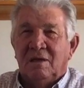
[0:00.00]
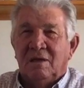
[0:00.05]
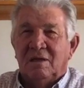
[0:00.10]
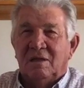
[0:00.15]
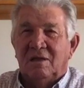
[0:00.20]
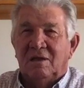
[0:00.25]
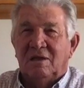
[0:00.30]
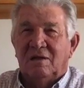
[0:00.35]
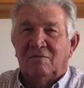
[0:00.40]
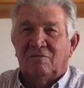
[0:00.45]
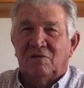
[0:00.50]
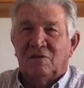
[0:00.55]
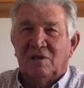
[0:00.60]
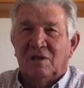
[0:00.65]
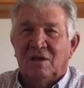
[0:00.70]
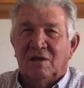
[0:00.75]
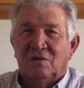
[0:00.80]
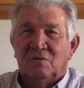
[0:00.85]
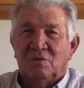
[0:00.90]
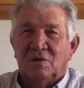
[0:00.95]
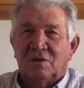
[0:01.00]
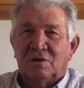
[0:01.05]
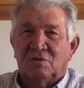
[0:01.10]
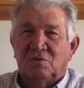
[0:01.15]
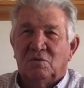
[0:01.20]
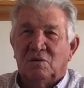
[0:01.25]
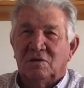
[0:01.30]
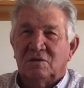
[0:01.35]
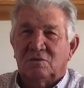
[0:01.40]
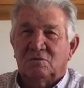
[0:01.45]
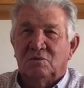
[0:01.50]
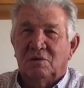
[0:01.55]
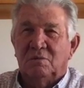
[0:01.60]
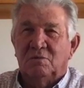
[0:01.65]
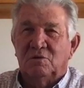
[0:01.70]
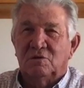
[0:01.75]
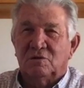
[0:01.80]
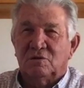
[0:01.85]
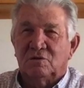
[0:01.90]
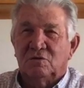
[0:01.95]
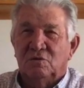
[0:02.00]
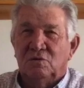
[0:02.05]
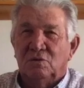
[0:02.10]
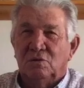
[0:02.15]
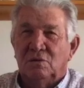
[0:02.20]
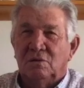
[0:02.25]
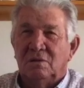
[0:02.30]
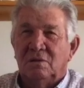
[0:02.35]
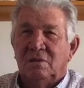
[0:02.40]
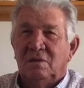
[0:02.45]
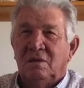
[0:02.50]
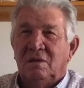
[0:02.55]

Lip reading: Then after that, I went to West Weber School,